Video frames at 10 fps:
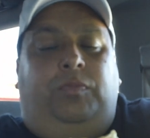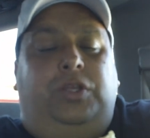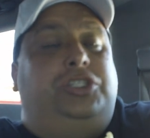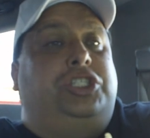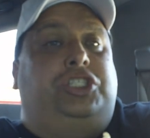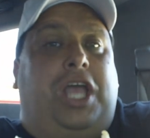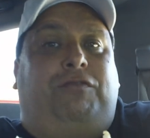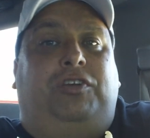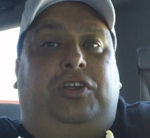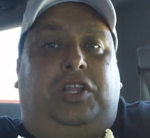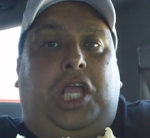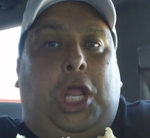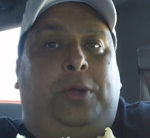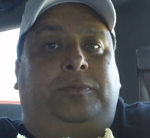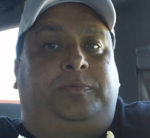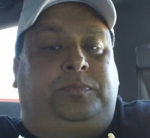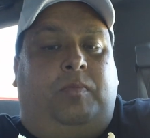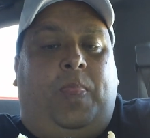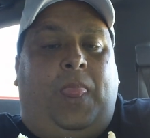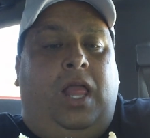this is definitely,
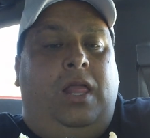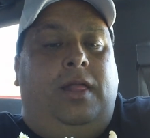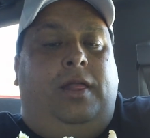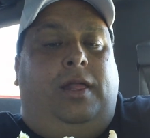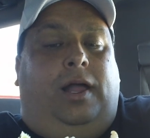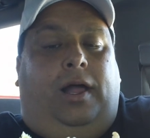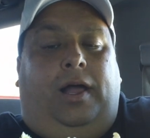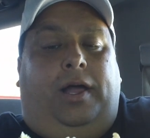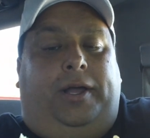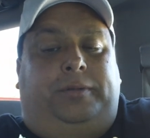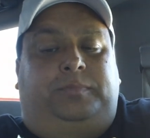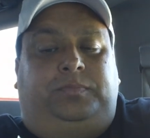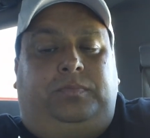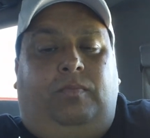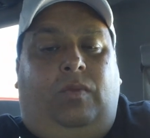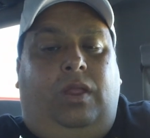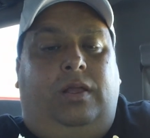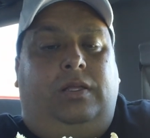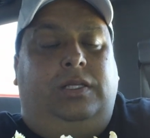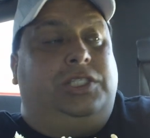um,
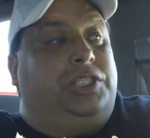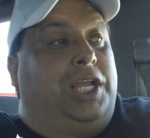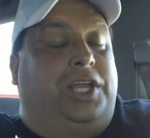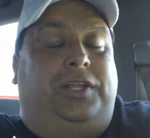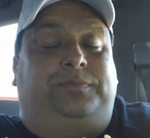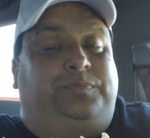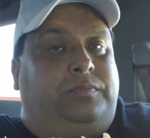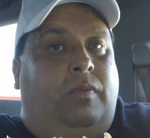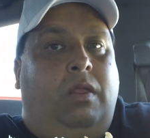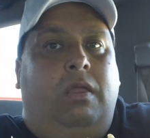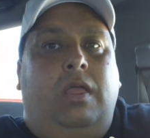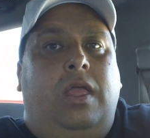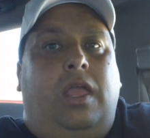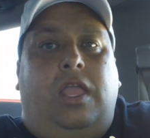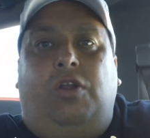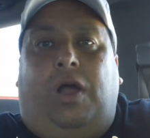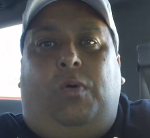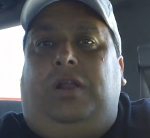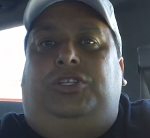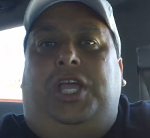this is like a, you know, I
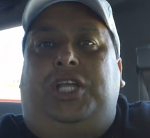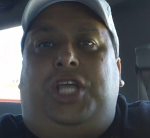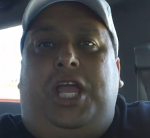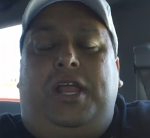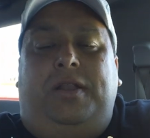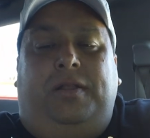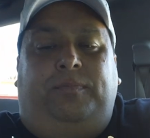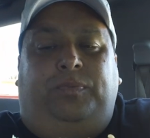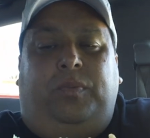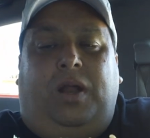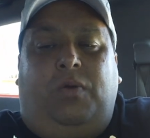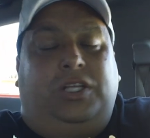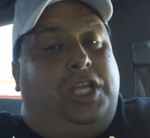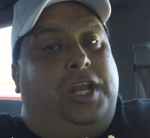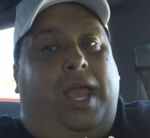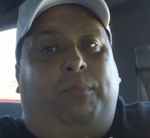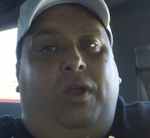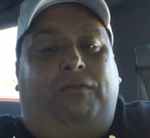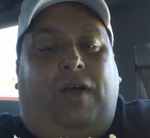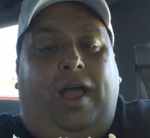want to say 10, but I want to say
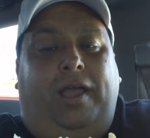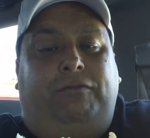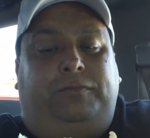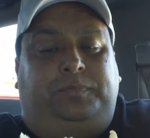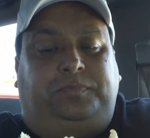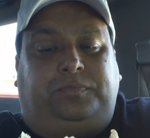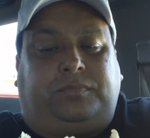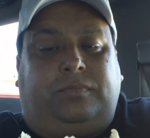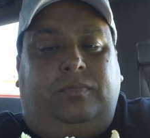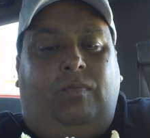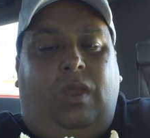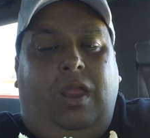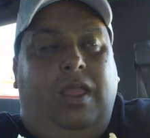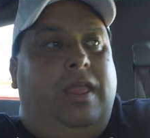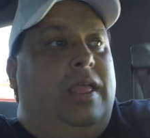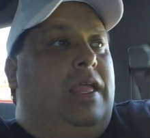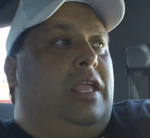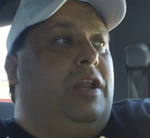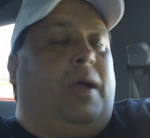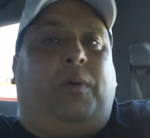9.5
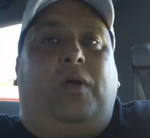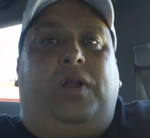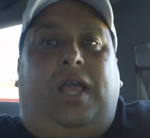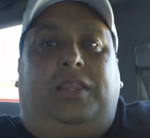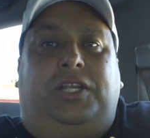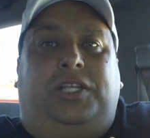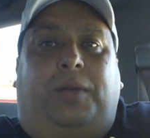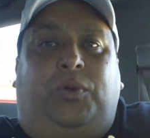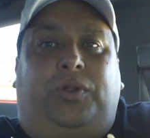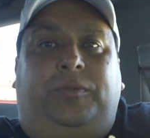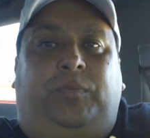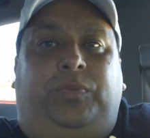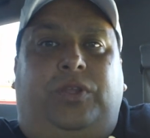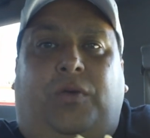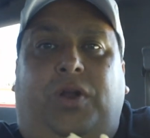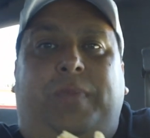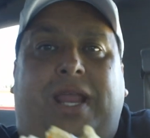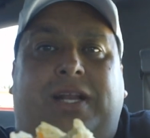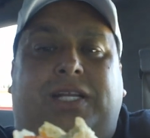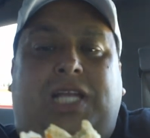you know, I probably would have got the double. I would have
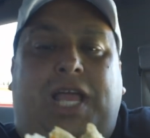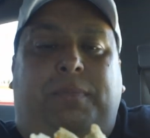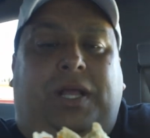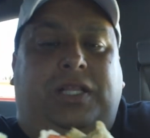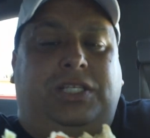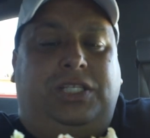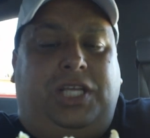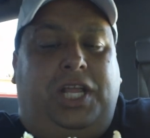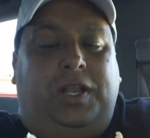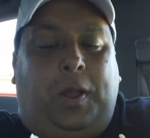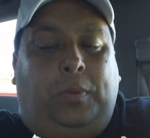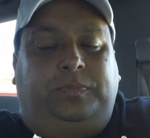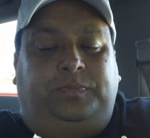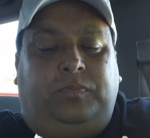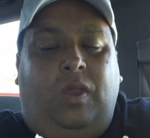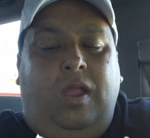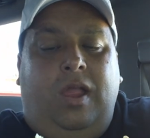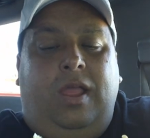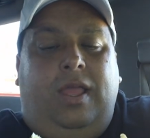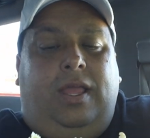made it a 10, but this is a,
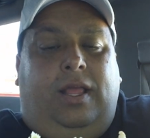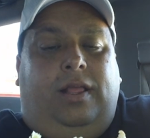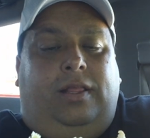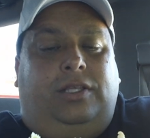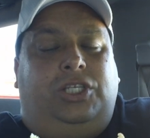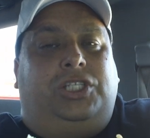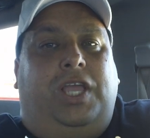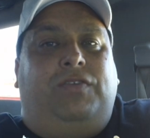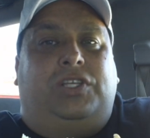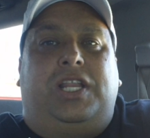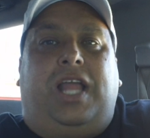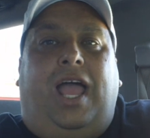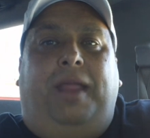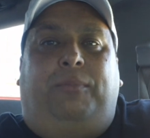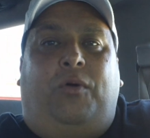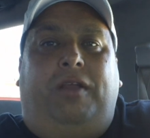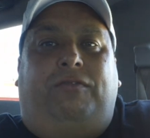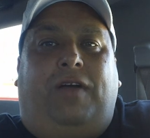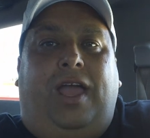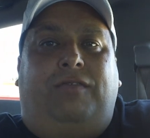let's just give
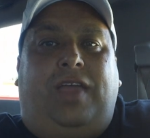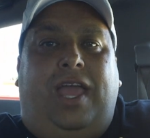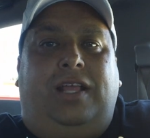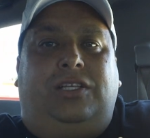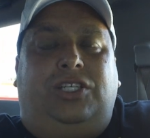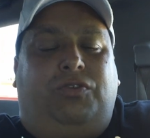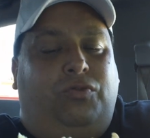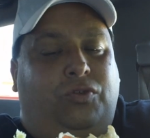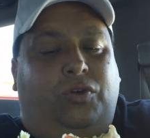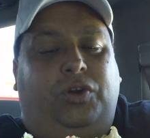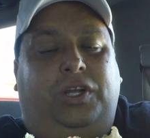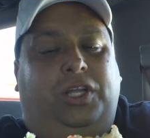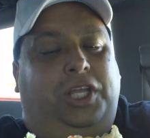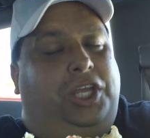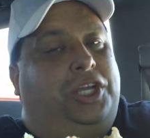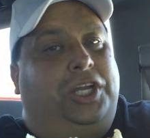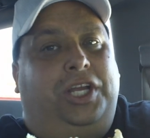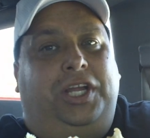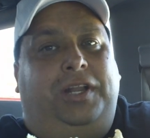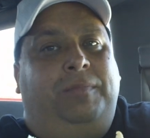9.5 gang. This is really
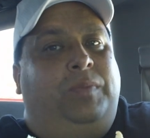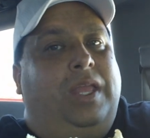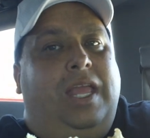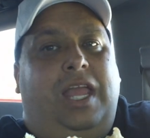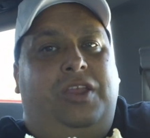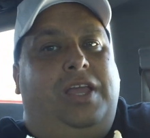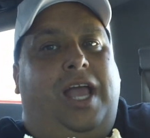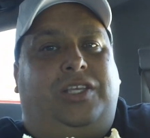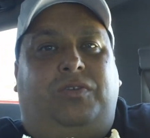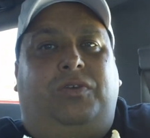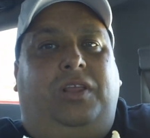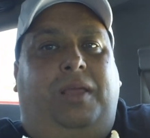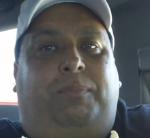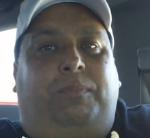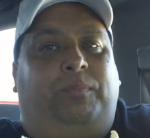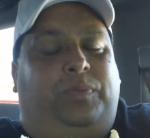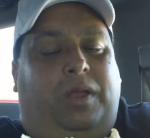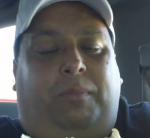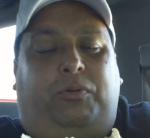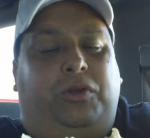good. And you guys really
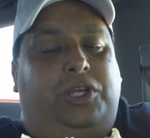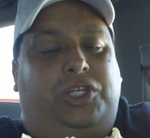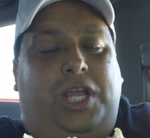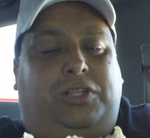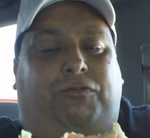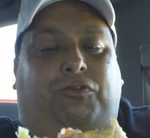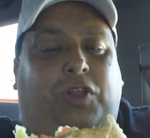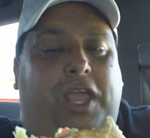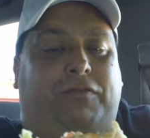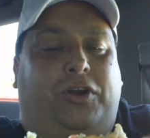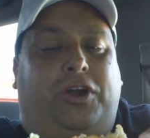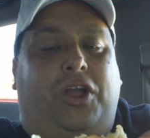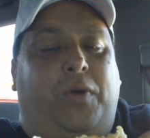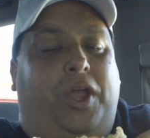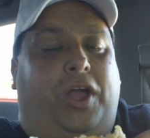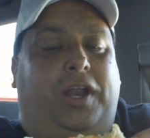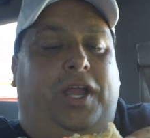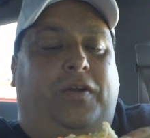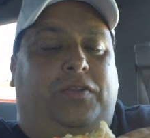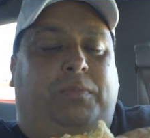appreciate the flavor going on
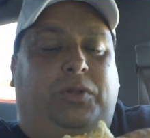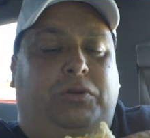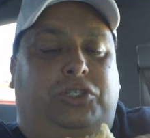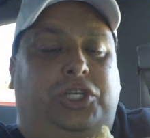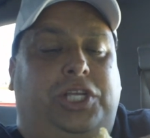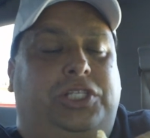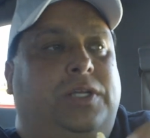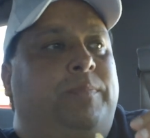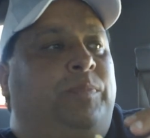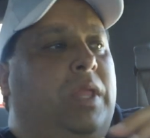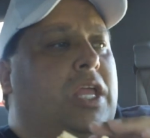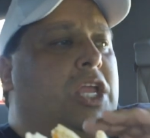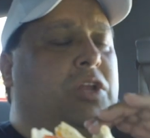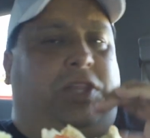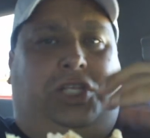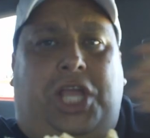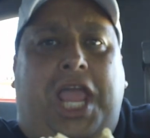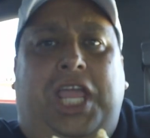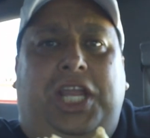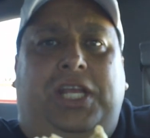here with the blue cheese. You know, the
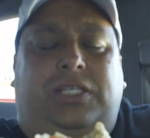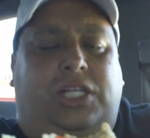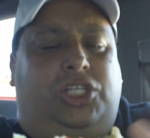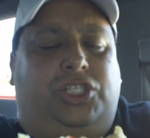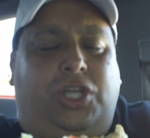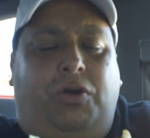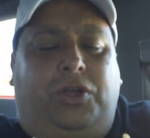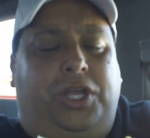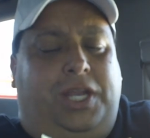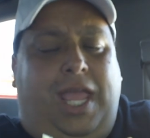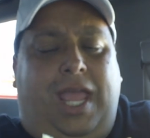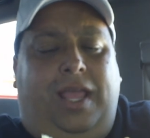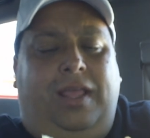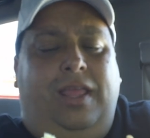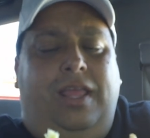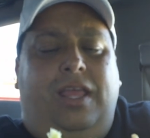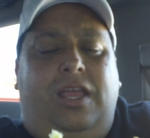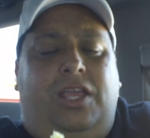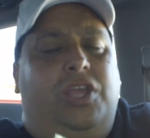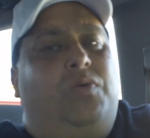tanginess. It's so good, gang.
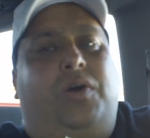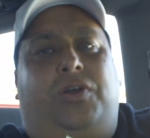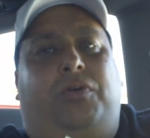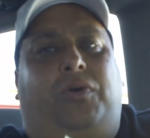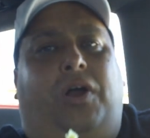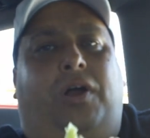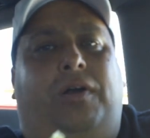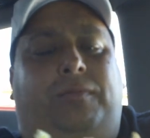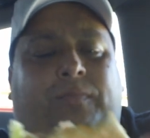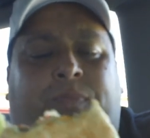You won't go wrong.